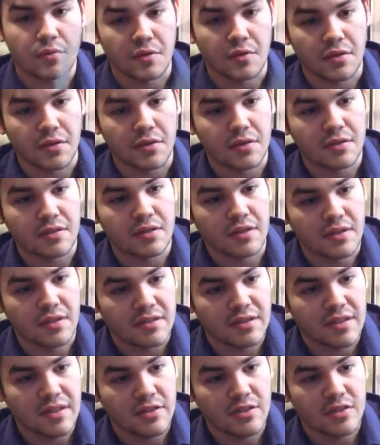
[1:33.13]
Really
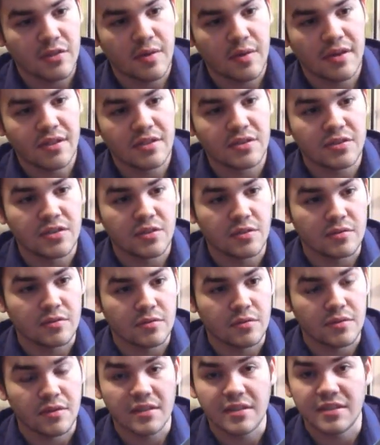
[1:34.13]
good Tanto edge, so
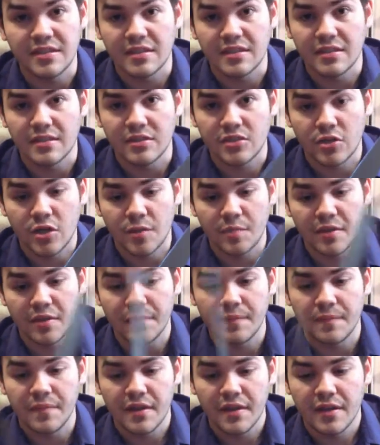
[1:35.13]
it's really easy to
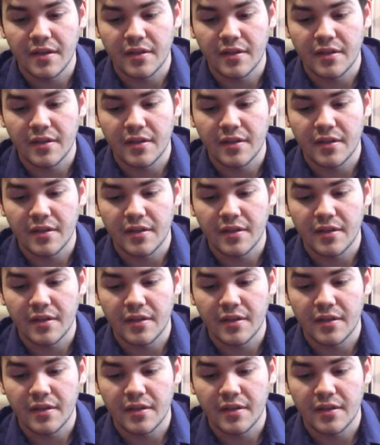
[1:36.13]
sharpen.